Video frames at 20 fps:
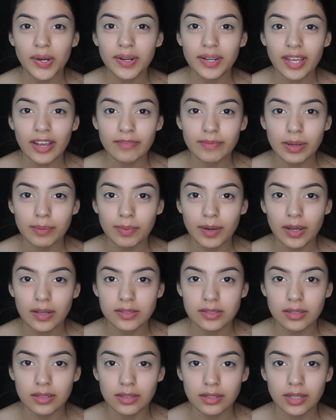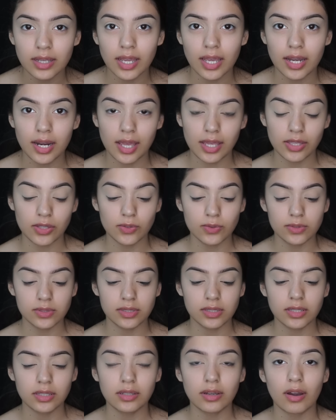I already have my brows on and I use
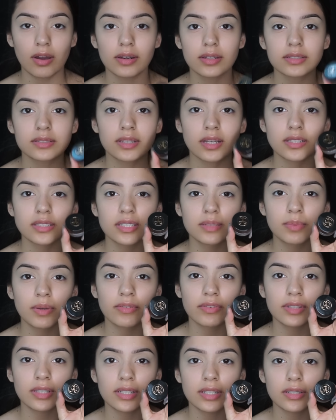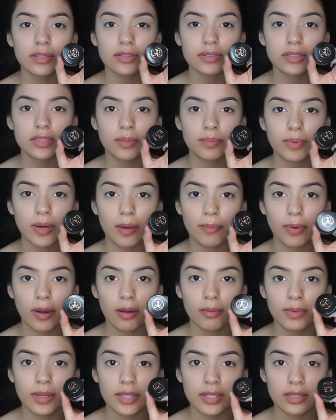the Anastasia Beverly Hills Dipbrow
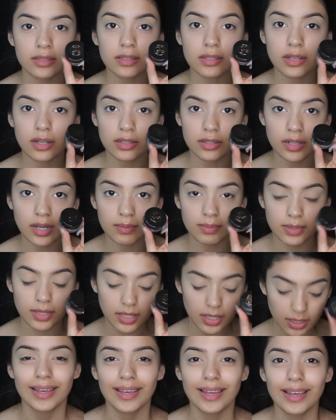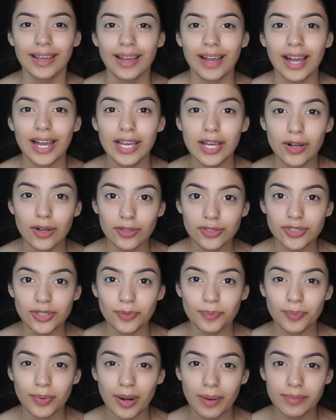Pomade in the color Ebony. I also
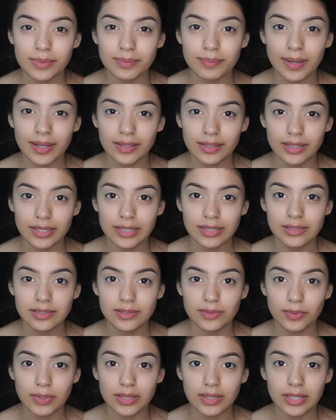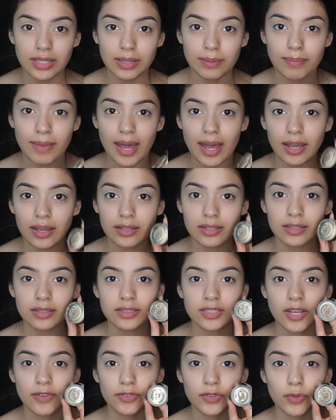primed my lids with the MAC
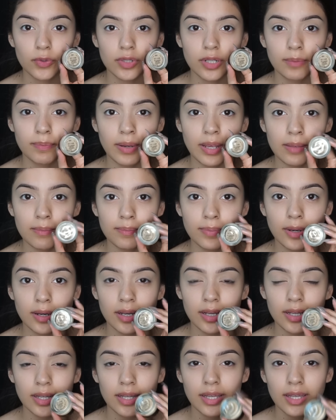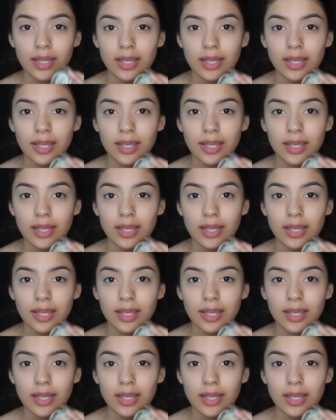Soft Ochre Paintpot